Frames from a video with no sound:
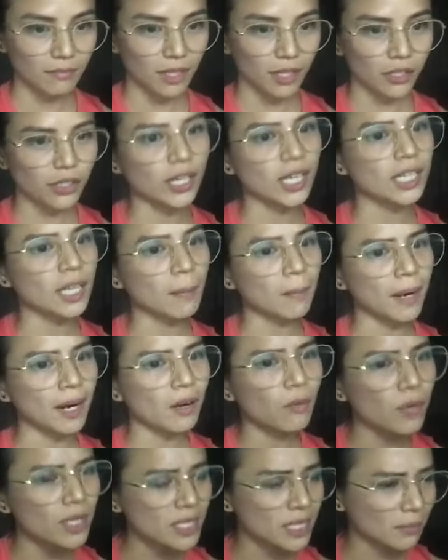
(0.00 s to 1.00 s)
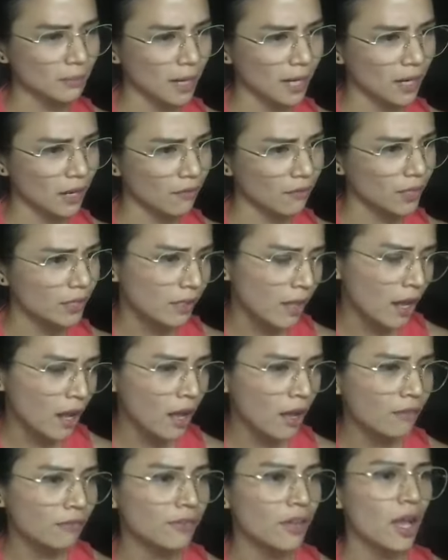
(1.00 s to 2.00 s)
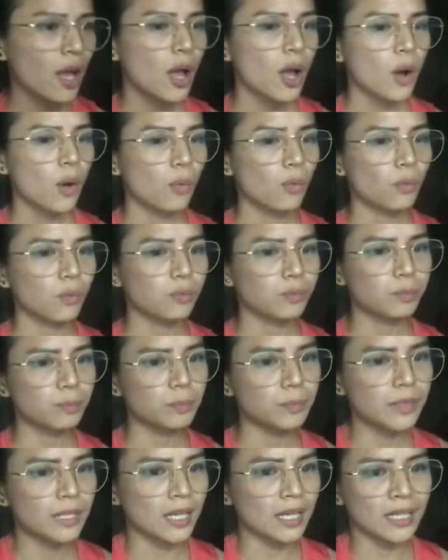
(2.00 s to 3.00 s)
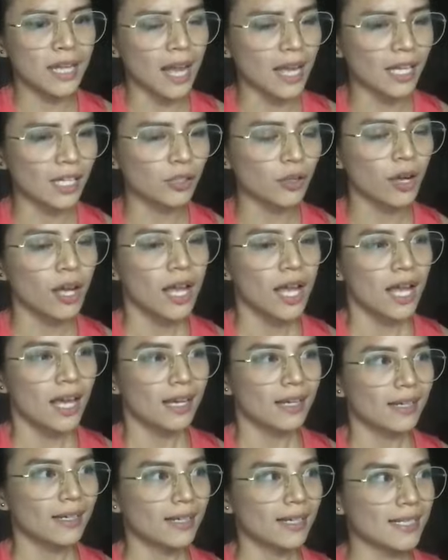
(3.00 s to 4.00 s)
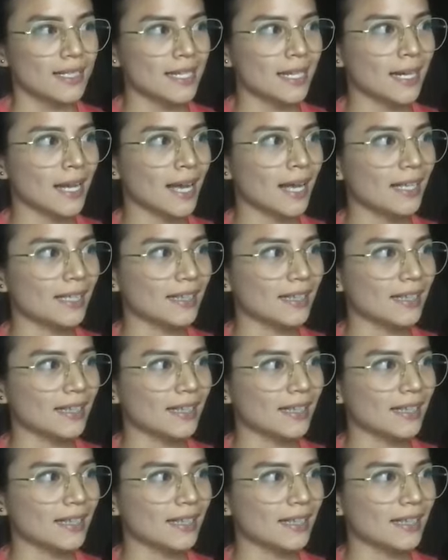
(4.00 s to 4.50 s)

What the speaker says: Yung na parang, wasn't my love enough? Didn't I, kasi nga,